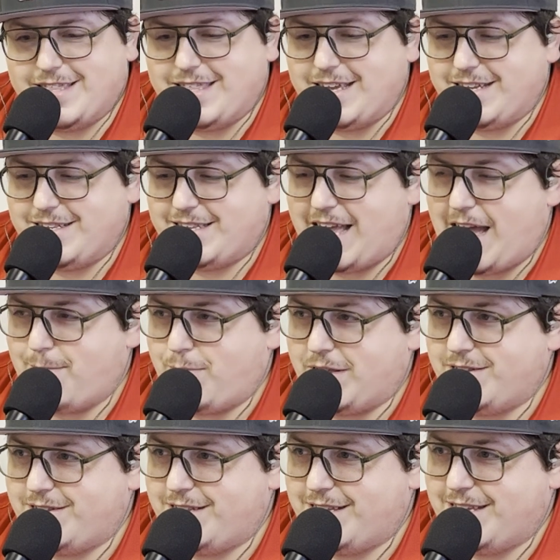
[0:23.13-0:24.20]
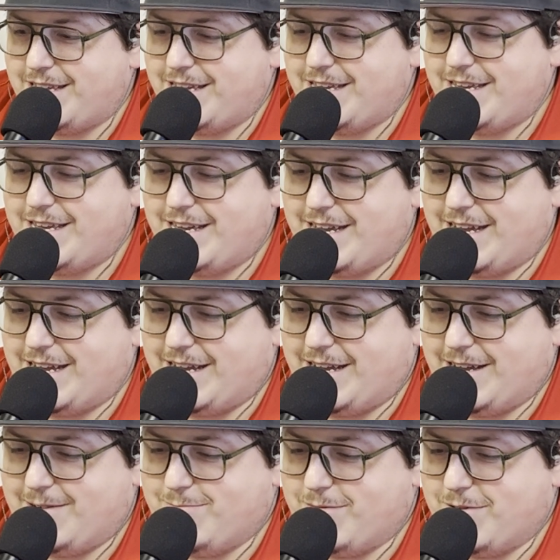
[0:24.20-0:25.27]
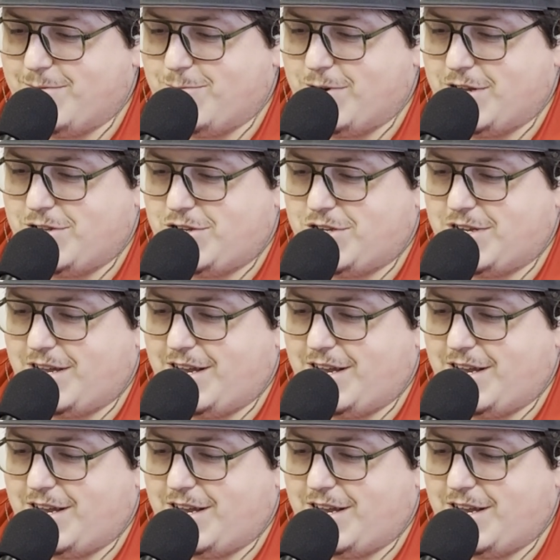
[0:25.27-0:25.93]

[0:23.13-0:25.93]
things happened, which